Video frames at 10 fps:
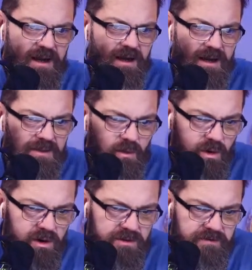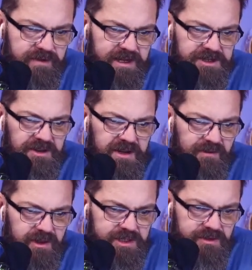The world, the flesh, and the
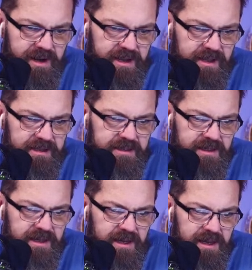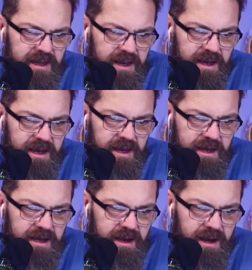devil. That's right, Colin.
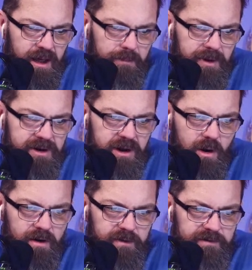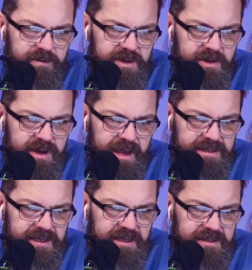Alberto, our friend from the
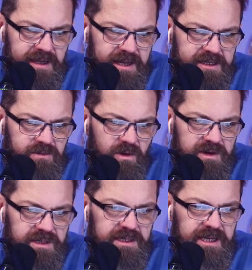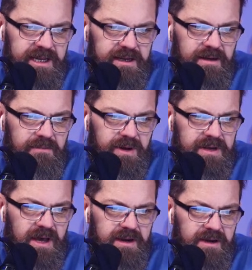UK, says, I swore as a teen,
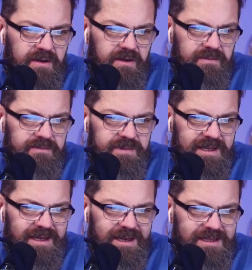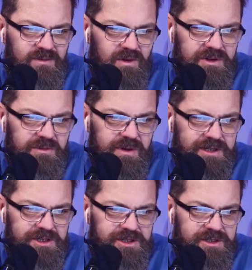but not at home. Yeah, I swore too
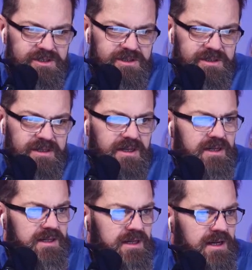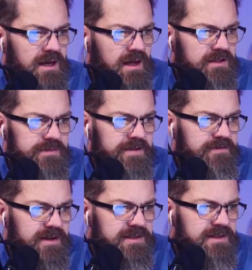much. All of my
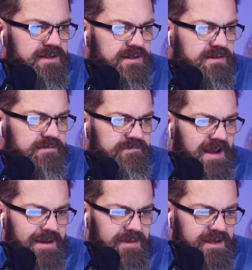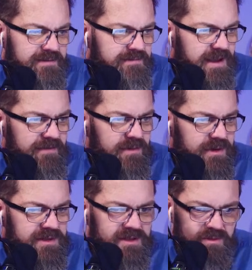friends, family,
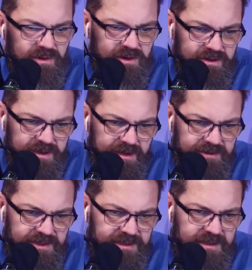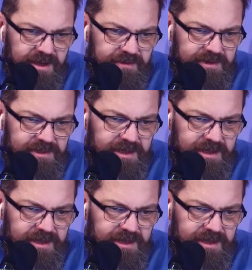everyone swore. It's